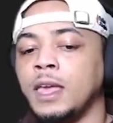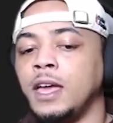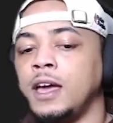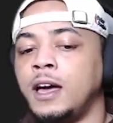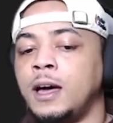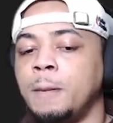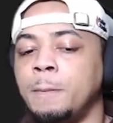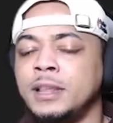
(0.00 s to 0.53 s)

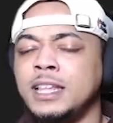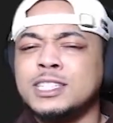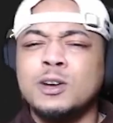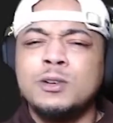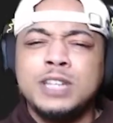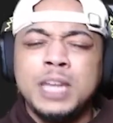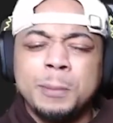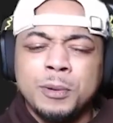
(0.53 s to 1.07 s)
But let's go
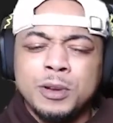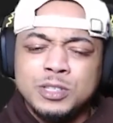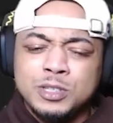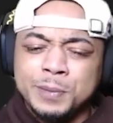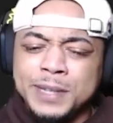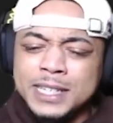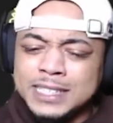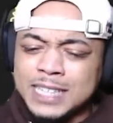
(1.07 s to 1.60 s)
deeper into it,
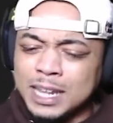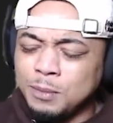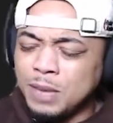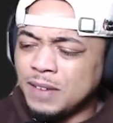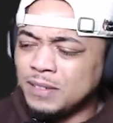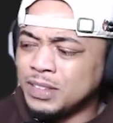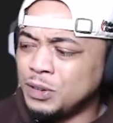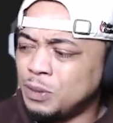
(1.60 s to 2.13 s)
because now that we
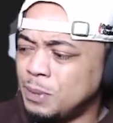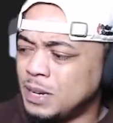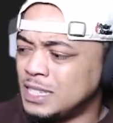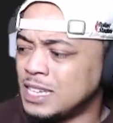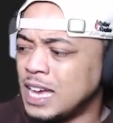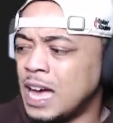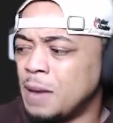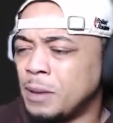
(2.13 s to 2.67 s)
have a little bit of
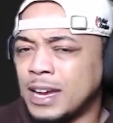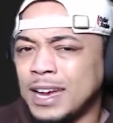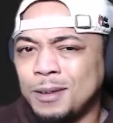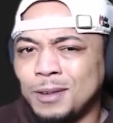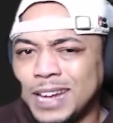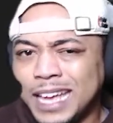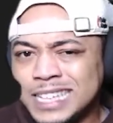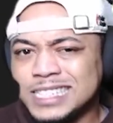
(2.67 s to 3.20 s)
time, I kind of
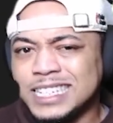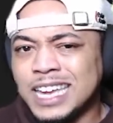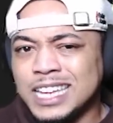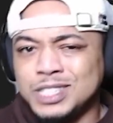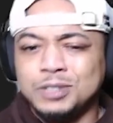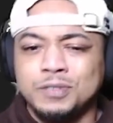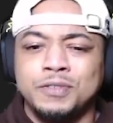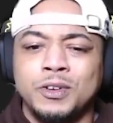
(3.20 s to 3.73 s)
want to
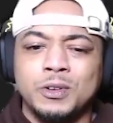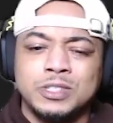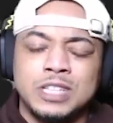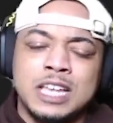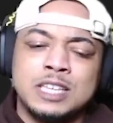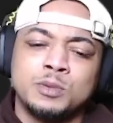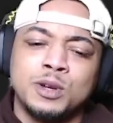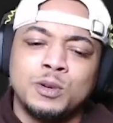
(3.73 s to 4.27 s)
educate you folks. I
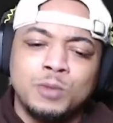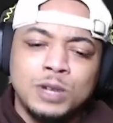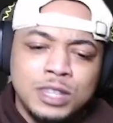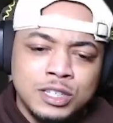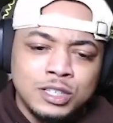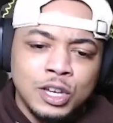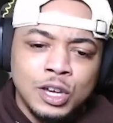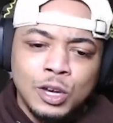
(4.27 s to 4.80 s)
just want to read
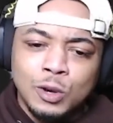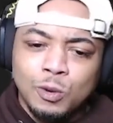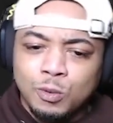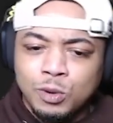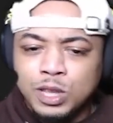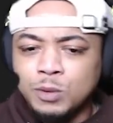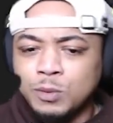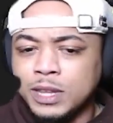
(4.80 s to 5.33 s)
this
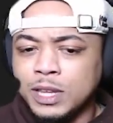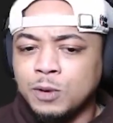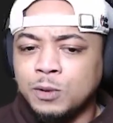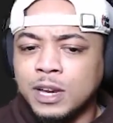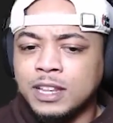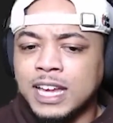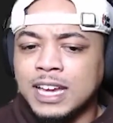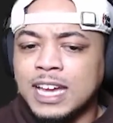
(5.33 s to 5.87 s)
really, really
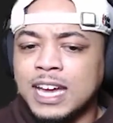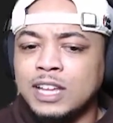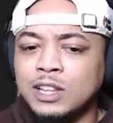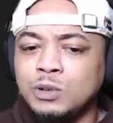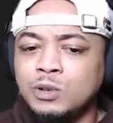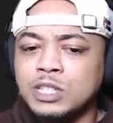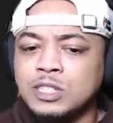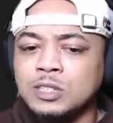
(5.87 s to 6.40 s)
quick. Like I
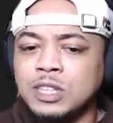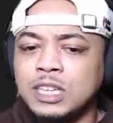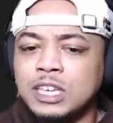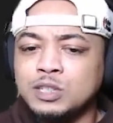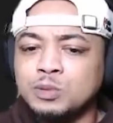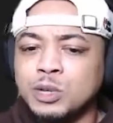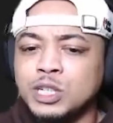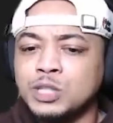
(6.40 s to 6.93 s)
alluded to, the
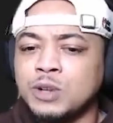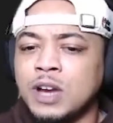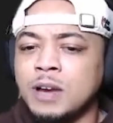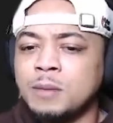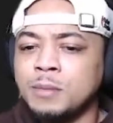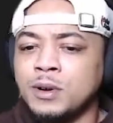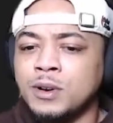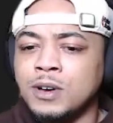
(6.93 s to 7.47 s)
East-West
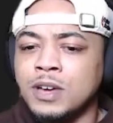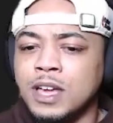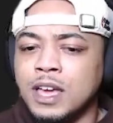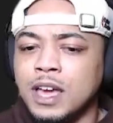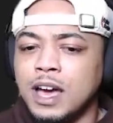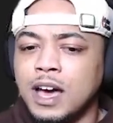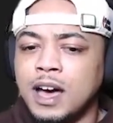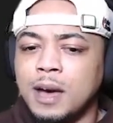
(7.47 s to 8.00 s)
Shrine Bowl
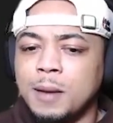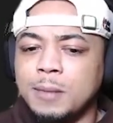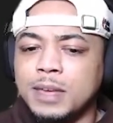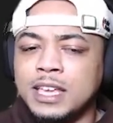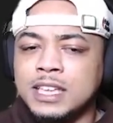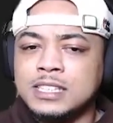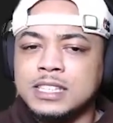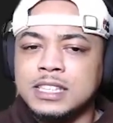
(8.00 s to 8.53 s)

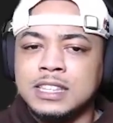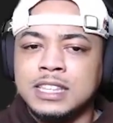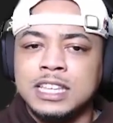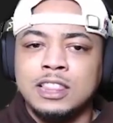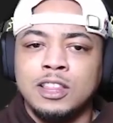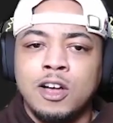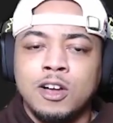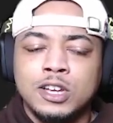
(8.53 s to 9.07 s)
is the
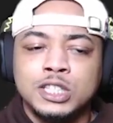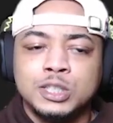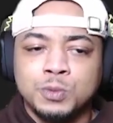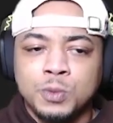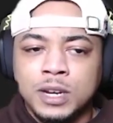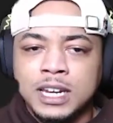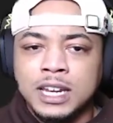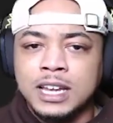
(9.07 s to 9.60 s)
longest
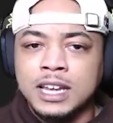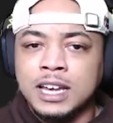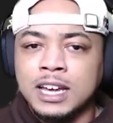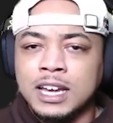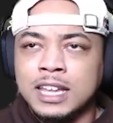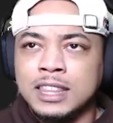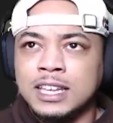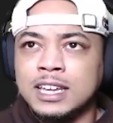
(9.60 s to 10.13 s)
running,
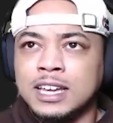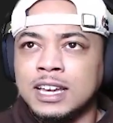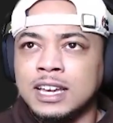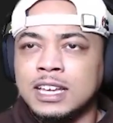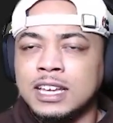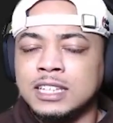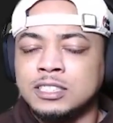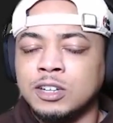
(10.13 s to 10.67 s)

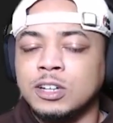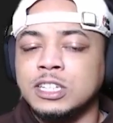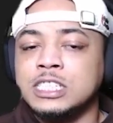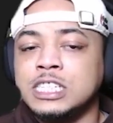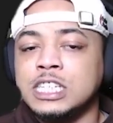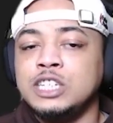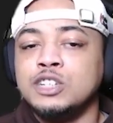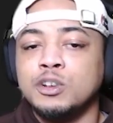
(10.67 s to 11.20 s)

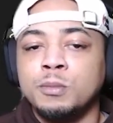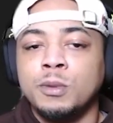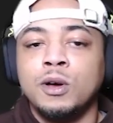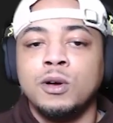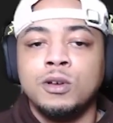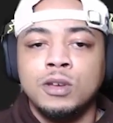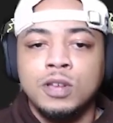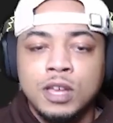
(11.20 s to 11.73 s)
Senior
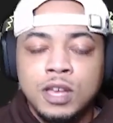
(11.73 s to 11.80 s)
Bowl